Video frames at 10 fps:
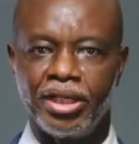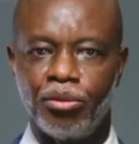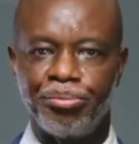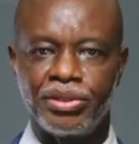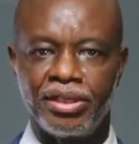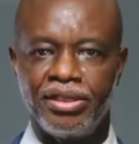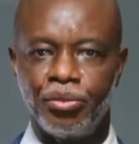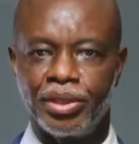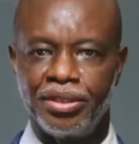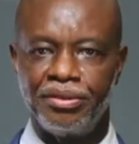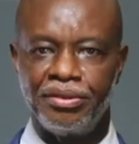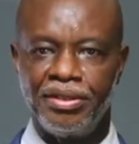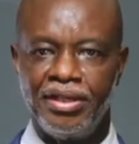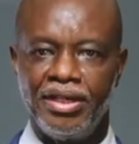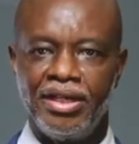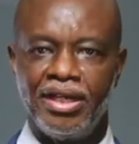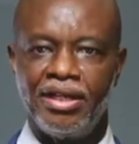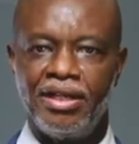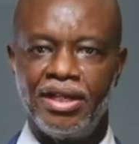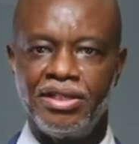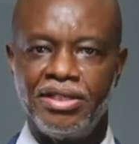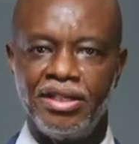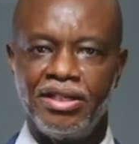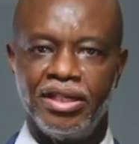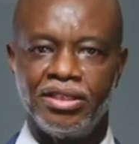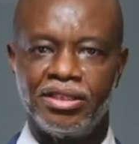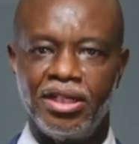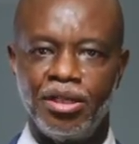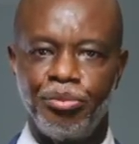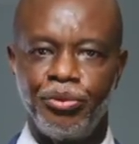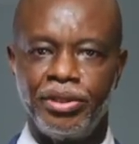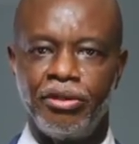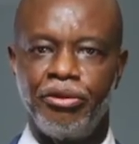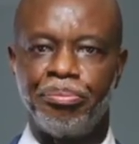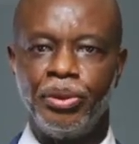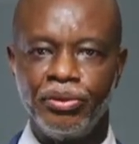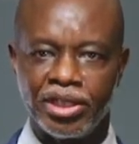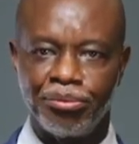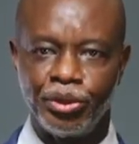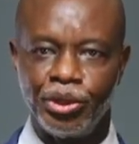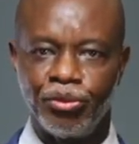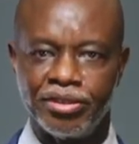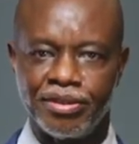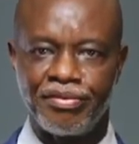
in computer networking, and landed a job with a reputable U.S.